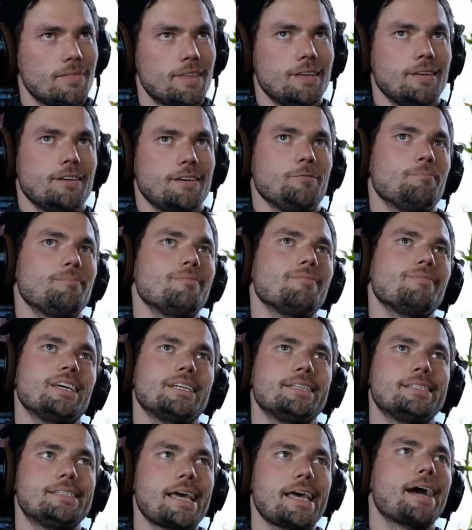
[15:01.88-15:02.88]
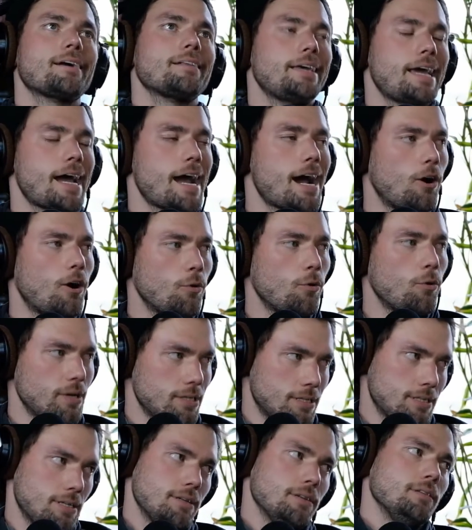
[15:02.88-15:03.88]
exactly how
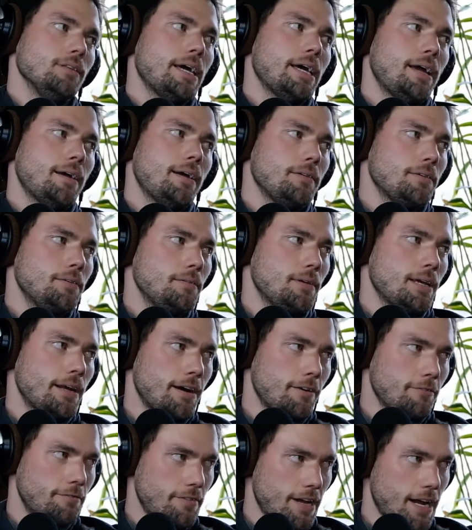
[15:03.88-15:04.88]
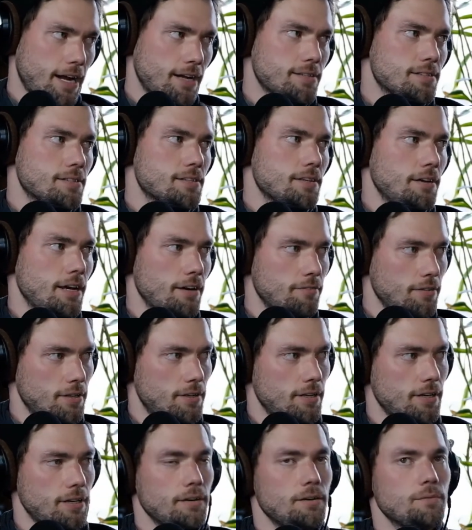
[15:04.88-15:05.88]
it's going to land and how fast and
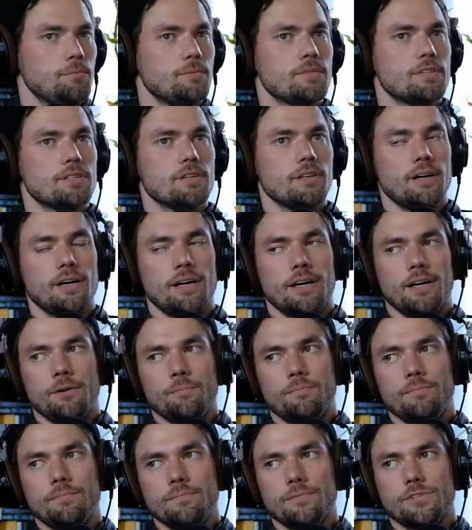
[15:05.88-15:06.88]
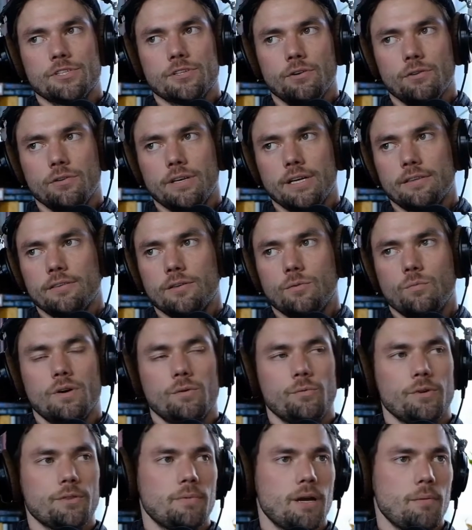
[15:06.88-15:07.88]
everything. So like the
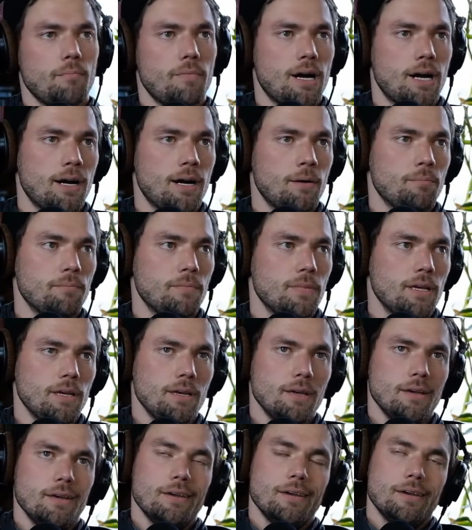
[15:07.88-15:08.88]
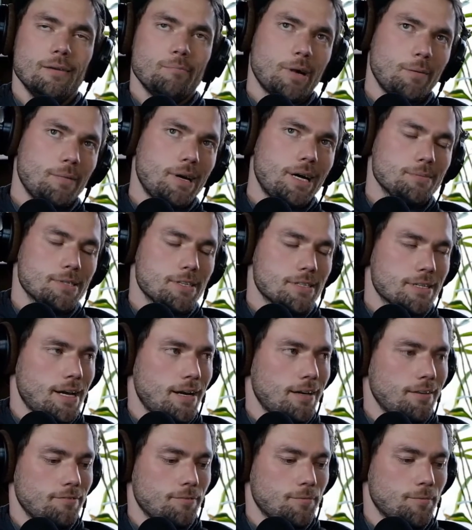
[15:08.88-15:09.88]
one with my mom's is
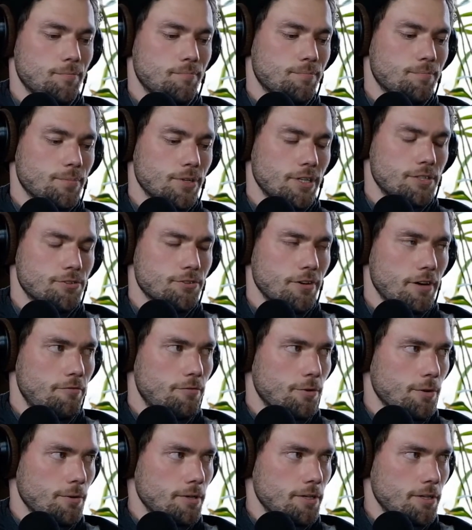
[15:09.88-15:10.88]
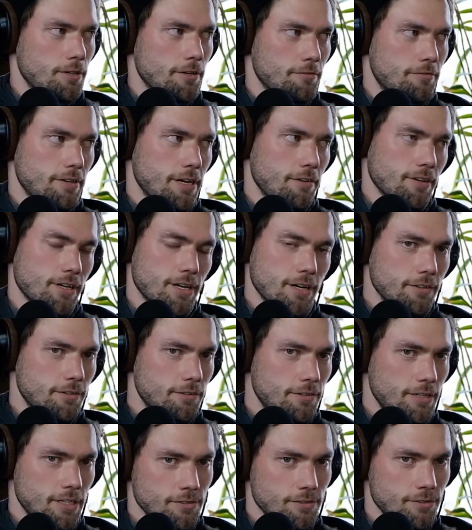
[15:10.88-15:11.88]
kind of pretty straightforward. Her favorite
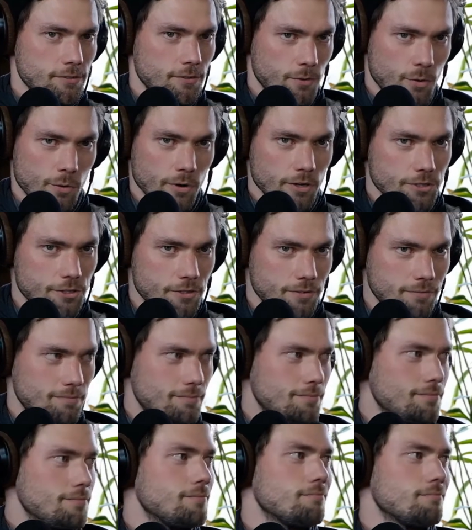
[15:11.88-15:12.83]
color is orange.